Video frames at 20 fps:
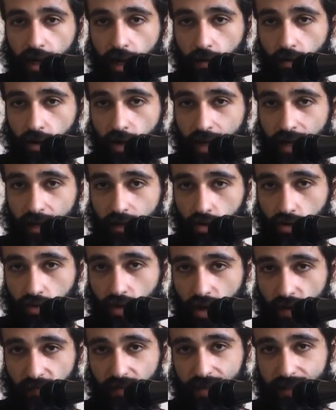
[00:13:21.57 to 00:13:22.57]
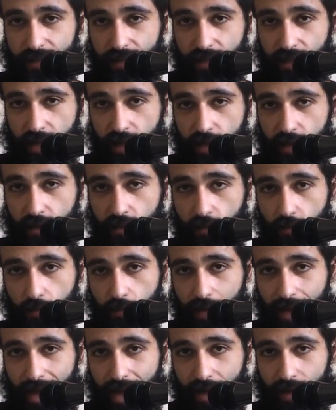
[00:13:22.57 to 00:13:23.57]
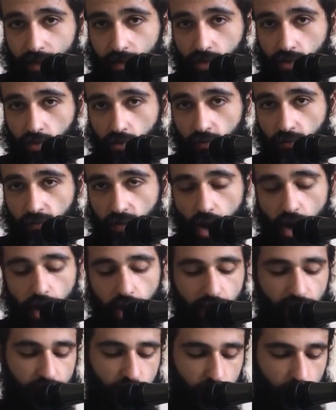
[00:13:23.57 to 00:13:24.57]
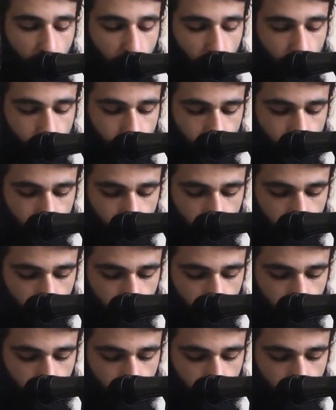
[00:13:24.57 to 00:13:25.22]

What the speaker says: And now we're going to hit 12 and slide back to 5. So